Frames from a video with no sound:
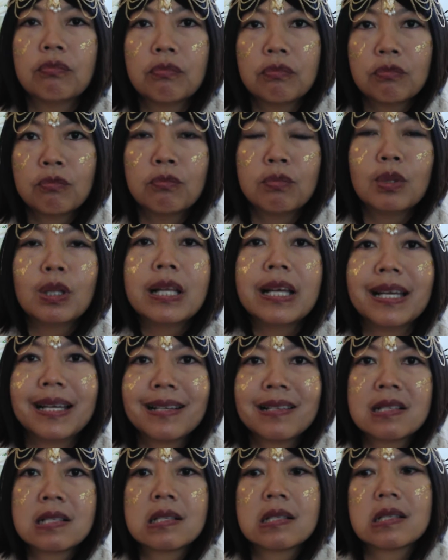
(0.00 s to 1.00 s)

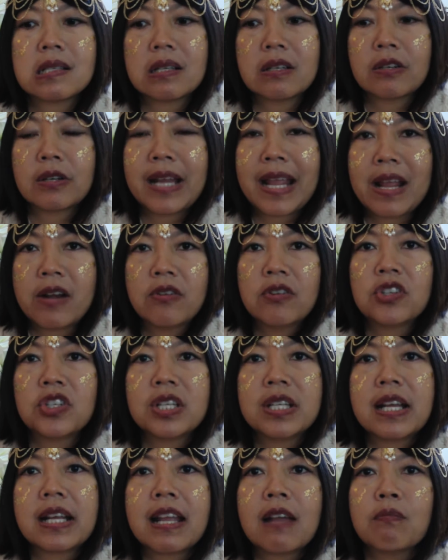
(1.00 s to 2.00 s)
bliss or energy
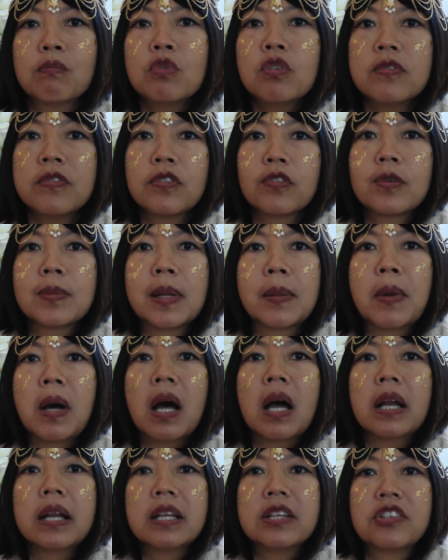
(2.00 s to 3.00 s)
that kept moving through my
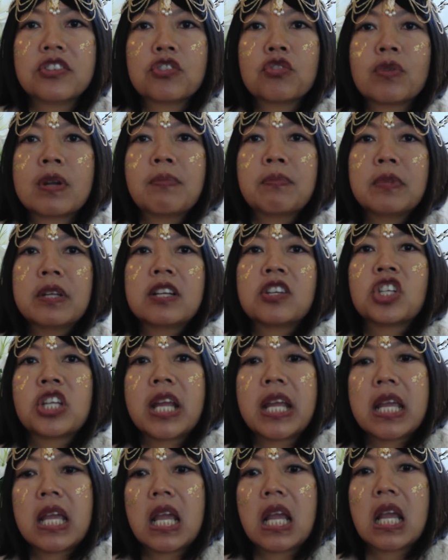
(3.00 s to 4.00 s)
body, just trembling,
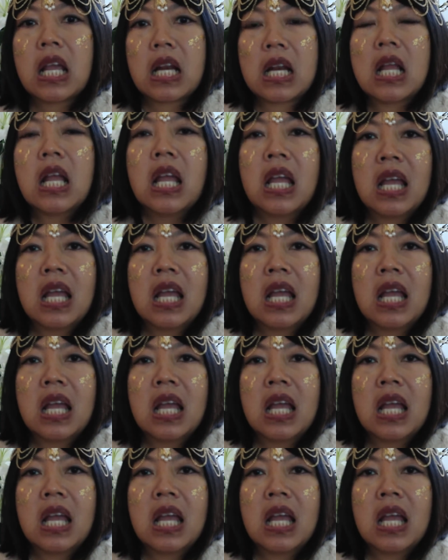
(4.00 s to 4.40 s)
shaking, and